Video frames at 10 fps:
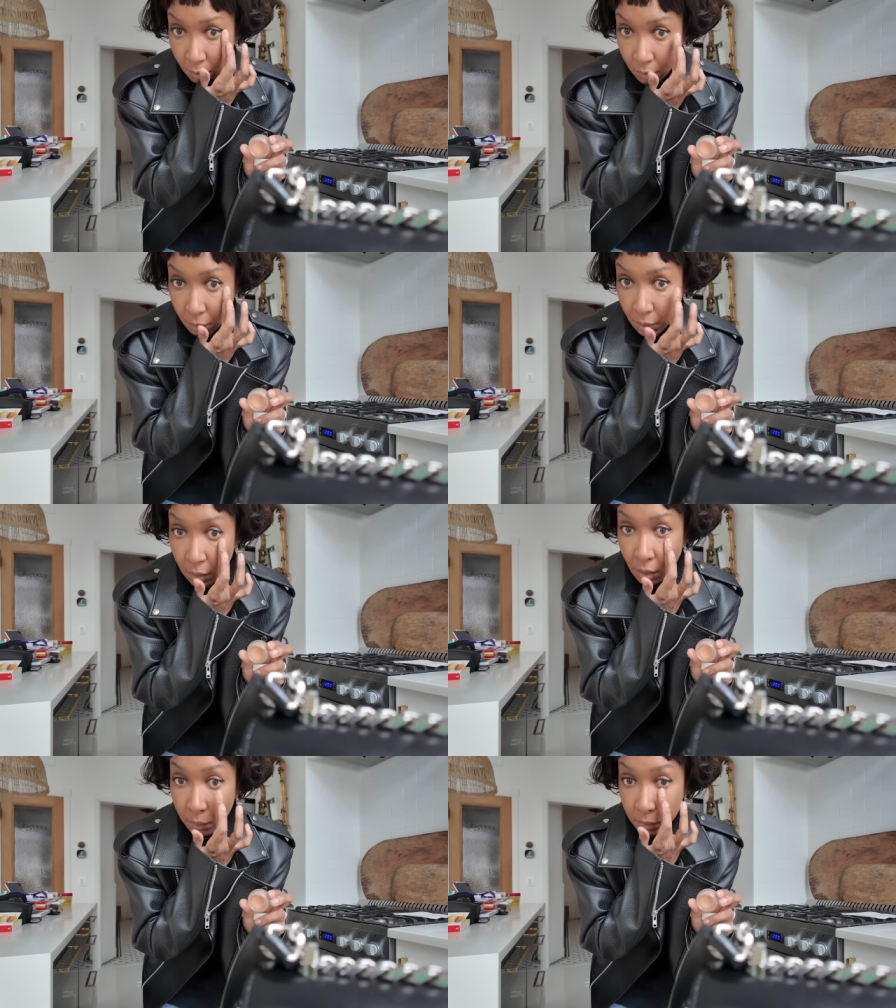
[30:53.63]
your
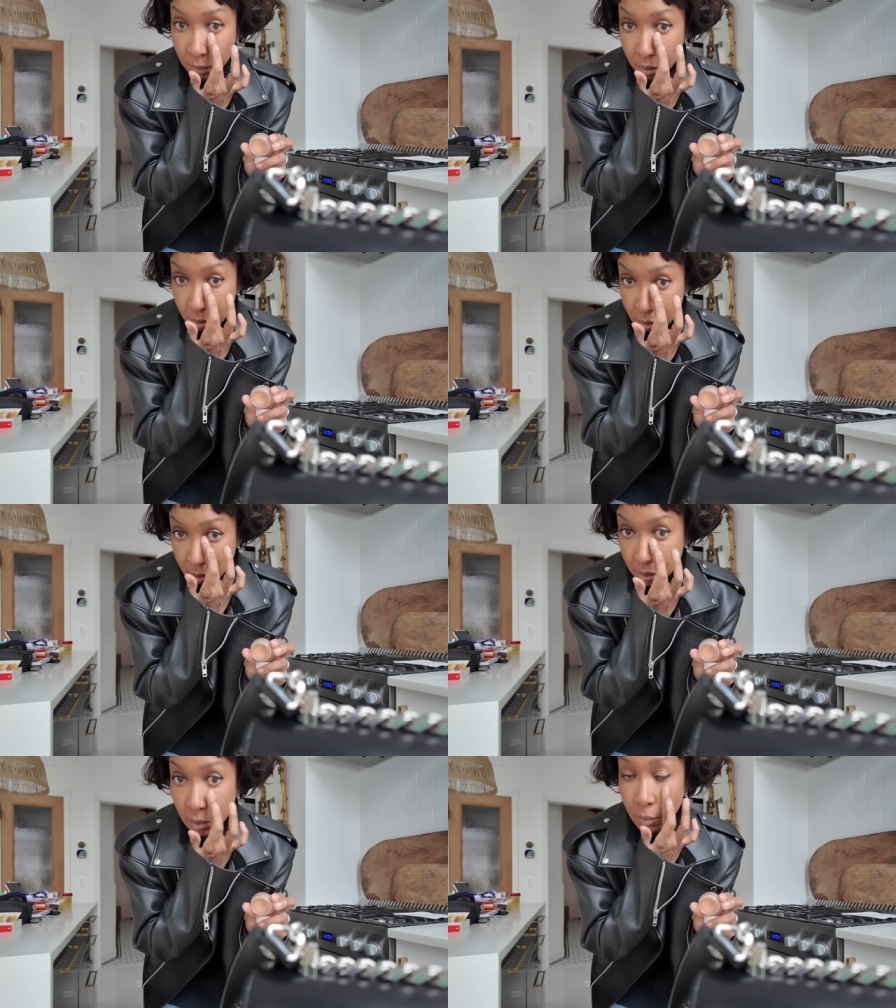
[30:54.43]
makeup
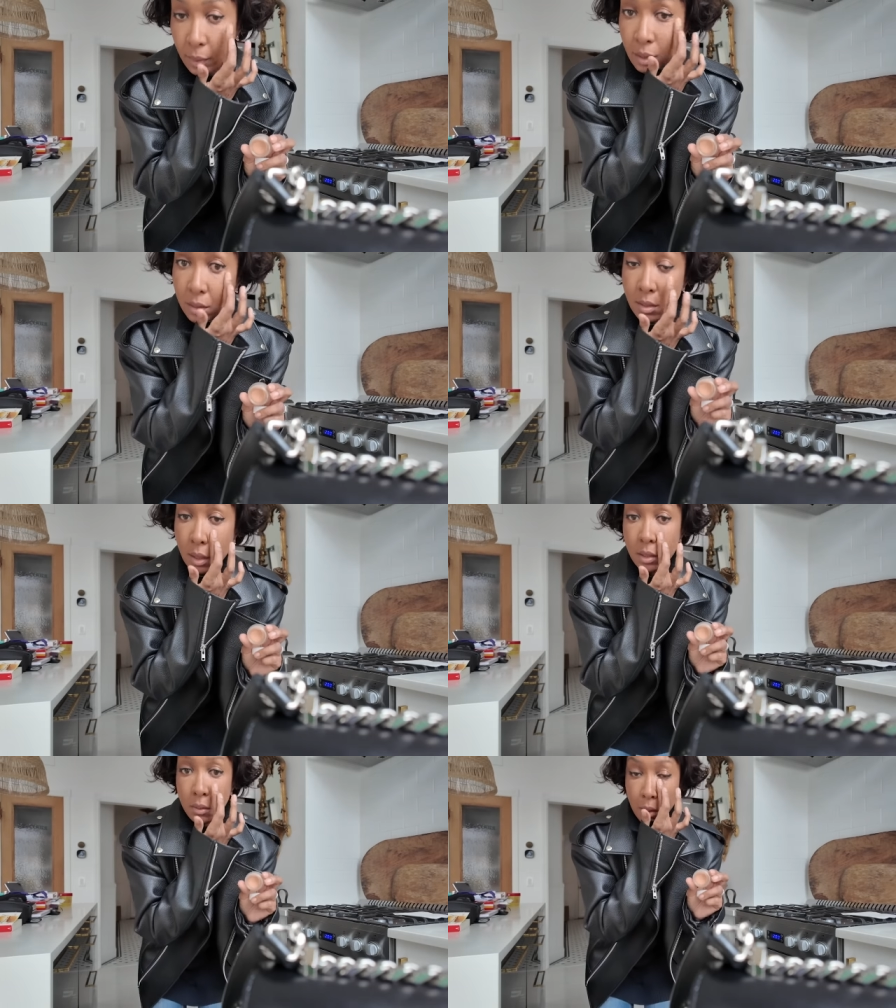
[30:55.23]
just a little bit, just
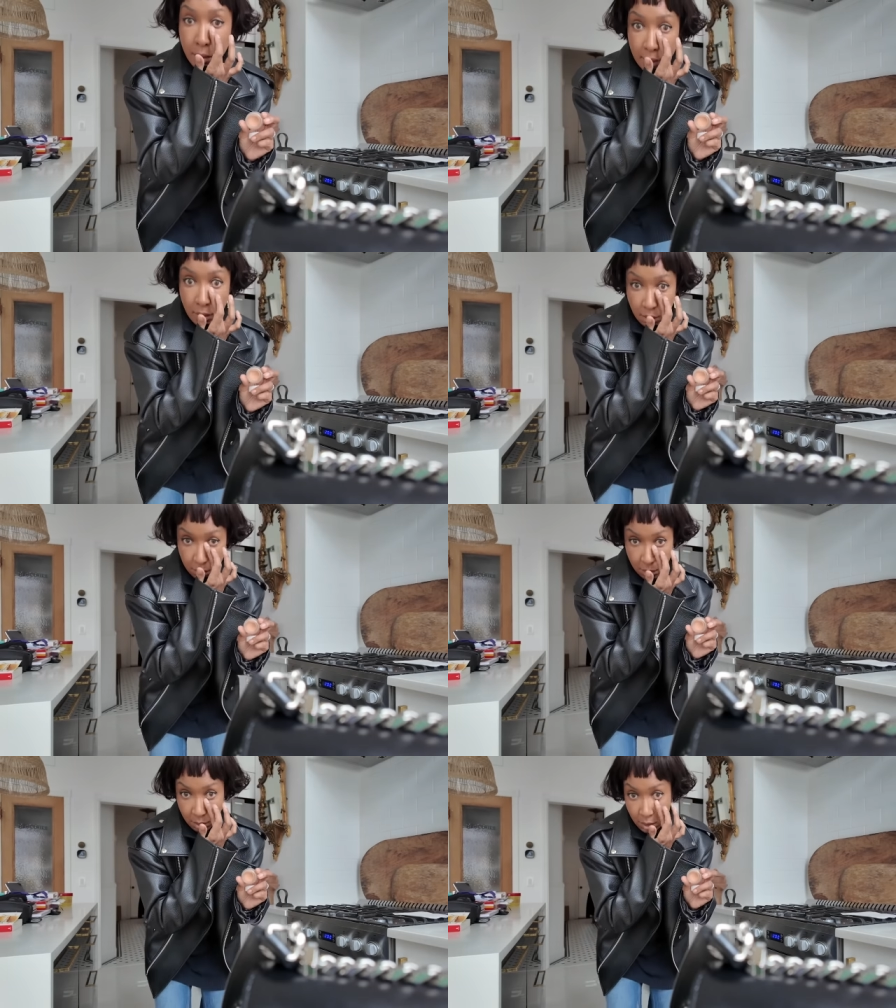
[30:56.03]
under your eye,
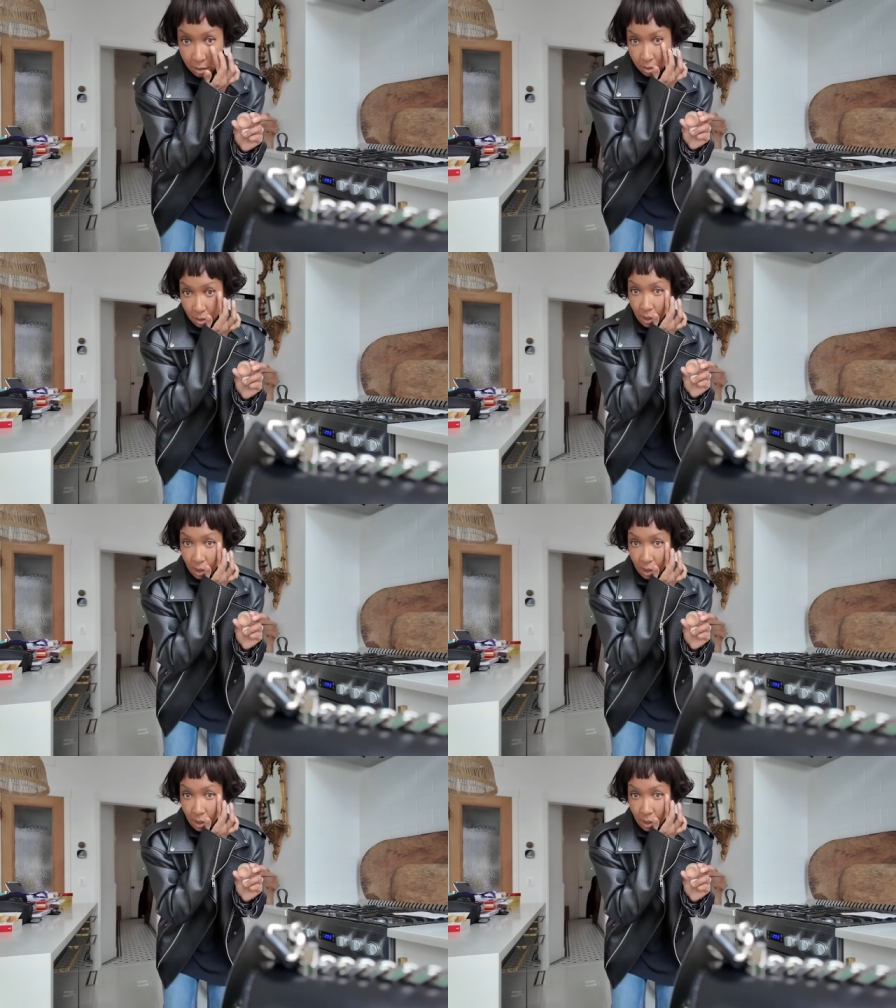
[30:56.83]
and it doesn't